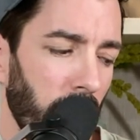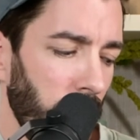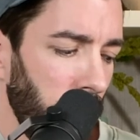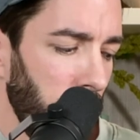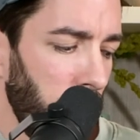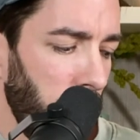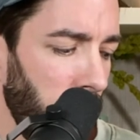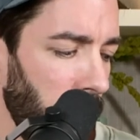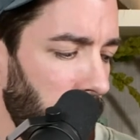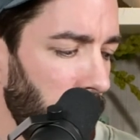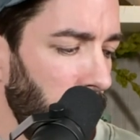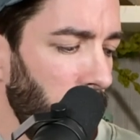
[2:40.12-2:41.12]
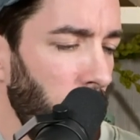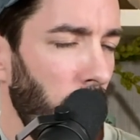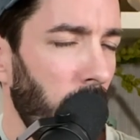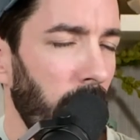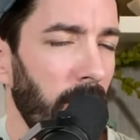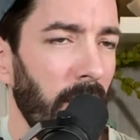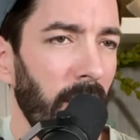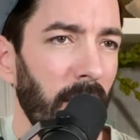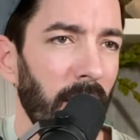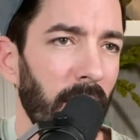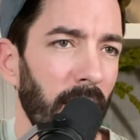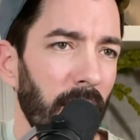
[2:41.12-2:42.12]
might be one
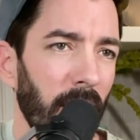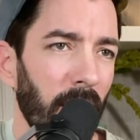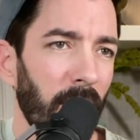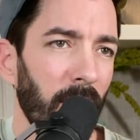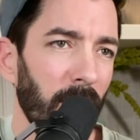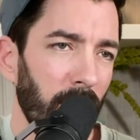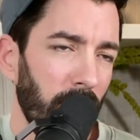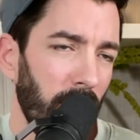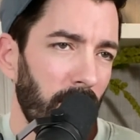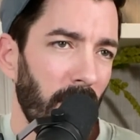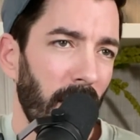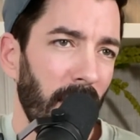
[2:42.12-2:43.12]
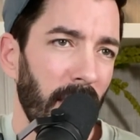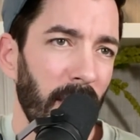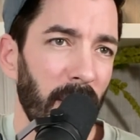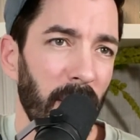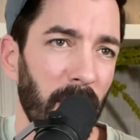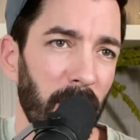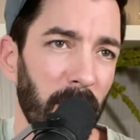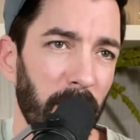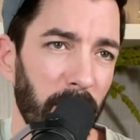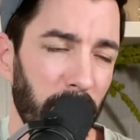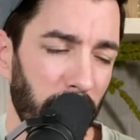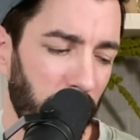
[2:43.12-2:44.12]
and the same.